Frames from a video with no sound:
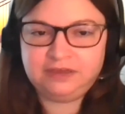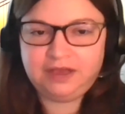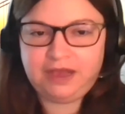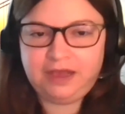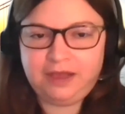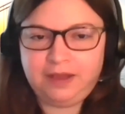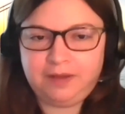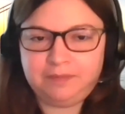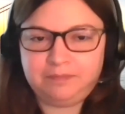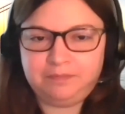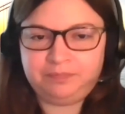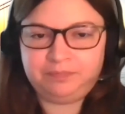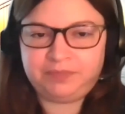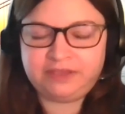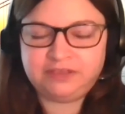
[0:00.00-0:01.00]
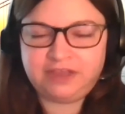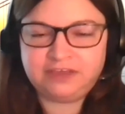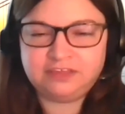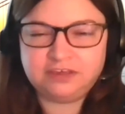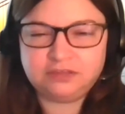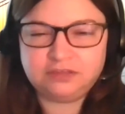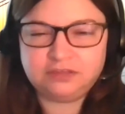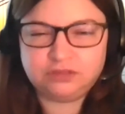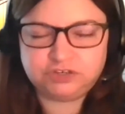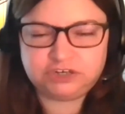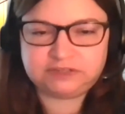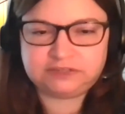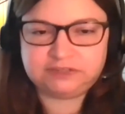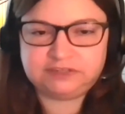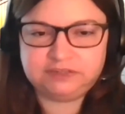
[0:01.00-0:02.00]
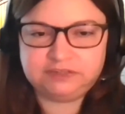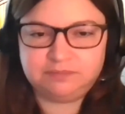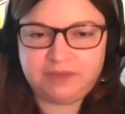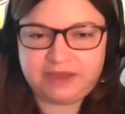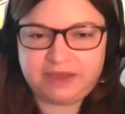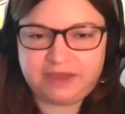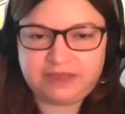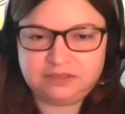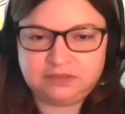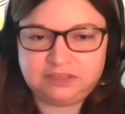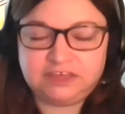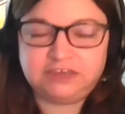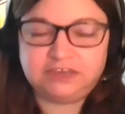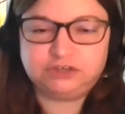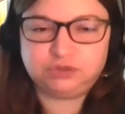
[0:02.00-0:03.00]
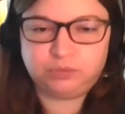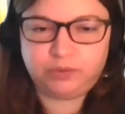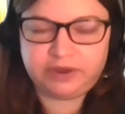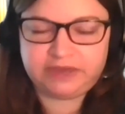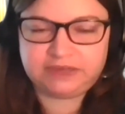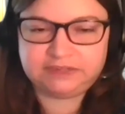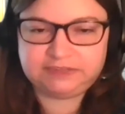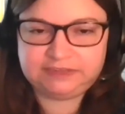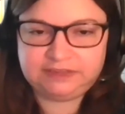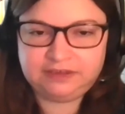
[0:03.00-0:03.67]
I think those justices might think twice